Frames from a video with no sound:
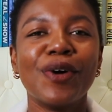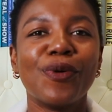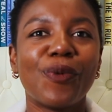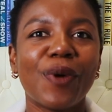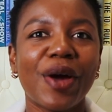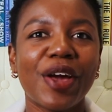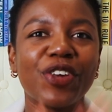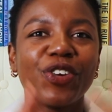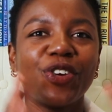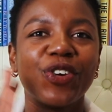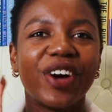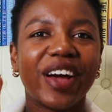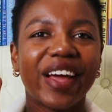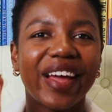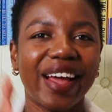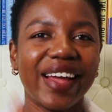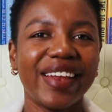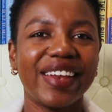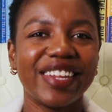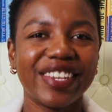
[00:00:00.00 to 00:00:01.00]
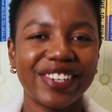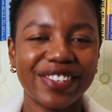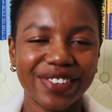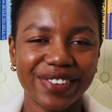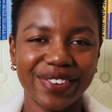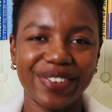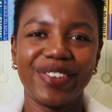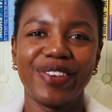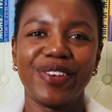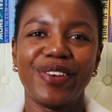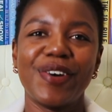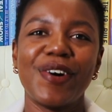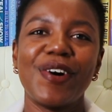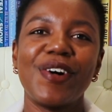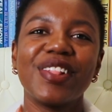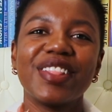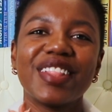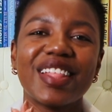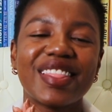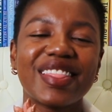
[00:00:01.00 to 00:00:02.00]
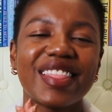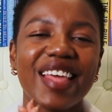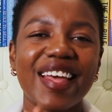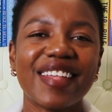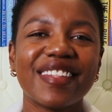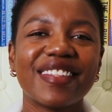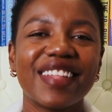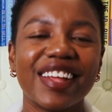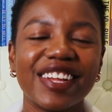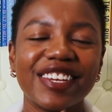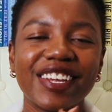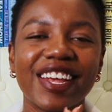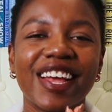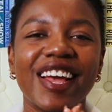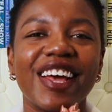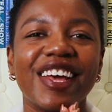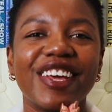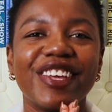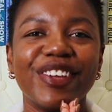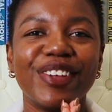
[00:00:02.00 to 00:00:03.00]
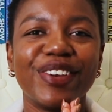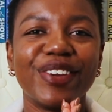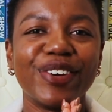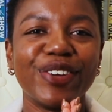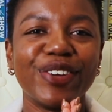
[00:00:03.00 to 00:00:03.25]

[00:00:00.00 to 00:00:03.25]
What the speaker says: where you're heading to, you know, all the things that you know